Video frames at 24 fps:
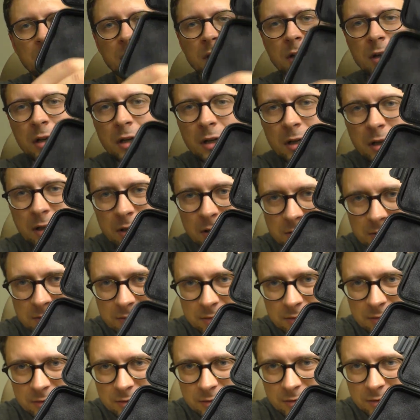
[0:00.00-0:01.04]
And
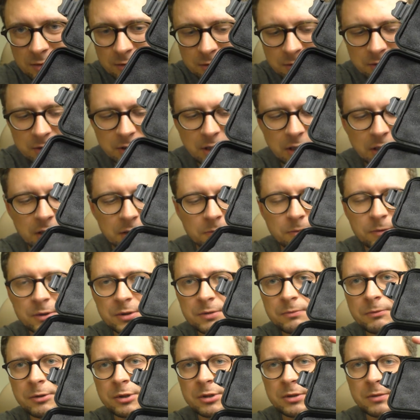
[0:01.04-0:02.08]
yeah, it
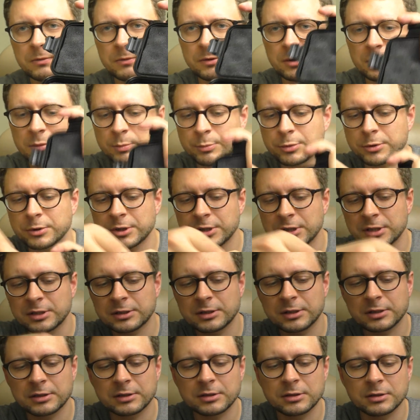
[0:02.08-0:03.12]
was very well
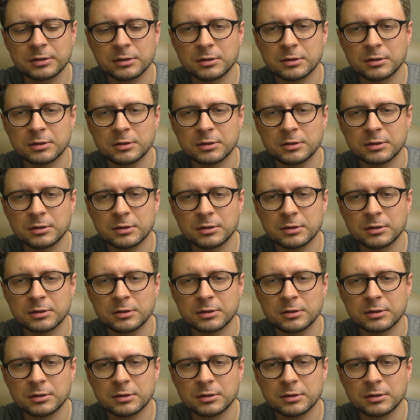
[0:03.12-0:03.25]
protected.